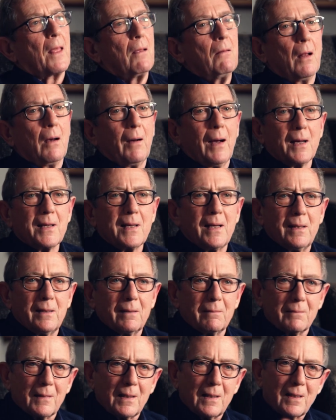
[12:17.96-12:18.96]
you know,
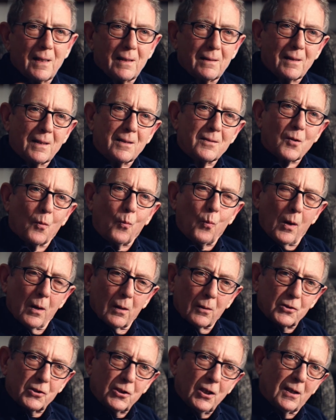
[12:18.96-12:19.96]
is a
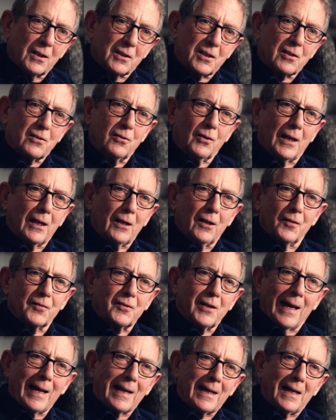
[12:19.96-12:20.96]
world church. It's looking
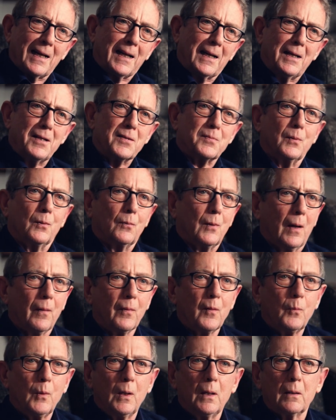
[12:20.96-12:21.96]
after Anglicanism around
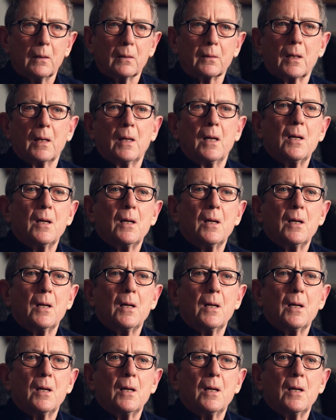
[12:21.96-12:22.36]
the world.